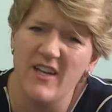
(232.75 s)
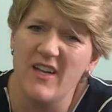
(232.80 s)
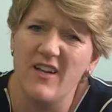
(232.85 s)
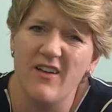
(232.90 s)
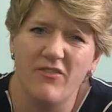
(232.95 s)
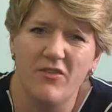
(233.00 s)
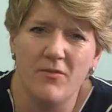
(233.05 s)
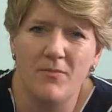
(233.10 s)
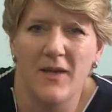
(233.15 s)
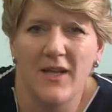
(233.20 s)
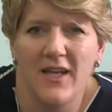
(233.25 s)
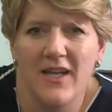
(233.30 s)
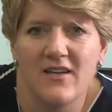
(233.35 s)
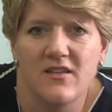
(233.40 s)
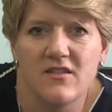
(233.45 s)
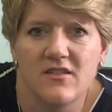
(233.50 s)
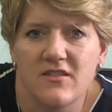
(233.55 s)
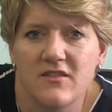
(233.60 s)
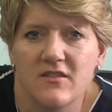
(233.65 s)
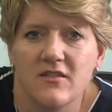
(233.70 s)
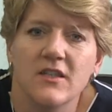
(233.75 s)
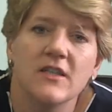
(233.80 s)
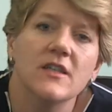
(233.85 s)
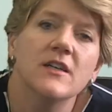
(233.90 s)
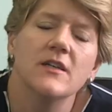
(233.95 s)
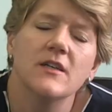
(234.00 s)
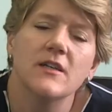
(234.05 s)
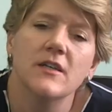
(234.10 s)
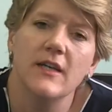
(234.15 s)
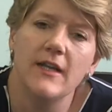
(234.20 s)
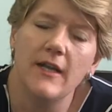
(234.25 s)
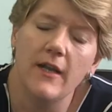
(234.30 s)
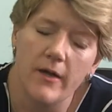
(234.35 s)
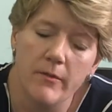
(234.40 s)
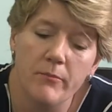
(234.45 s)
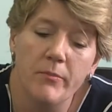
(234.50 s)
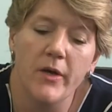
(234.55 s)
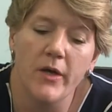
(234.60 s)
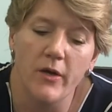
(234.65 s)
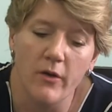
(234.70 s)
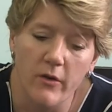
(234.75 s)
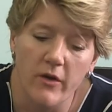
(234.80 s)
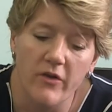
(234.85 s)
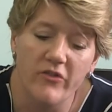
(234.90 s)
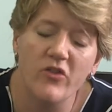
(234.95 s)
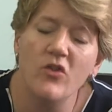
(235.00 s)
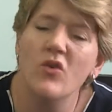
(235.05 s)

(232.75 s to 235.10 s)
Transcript: He loved to be kissed, and he liked polos,